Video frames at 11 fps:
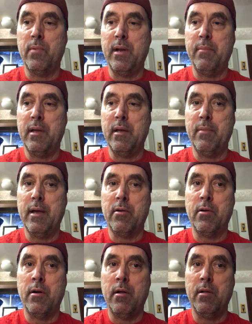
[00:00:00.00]
way to becoming
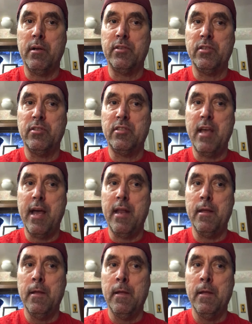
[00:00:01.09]
alcoholics is that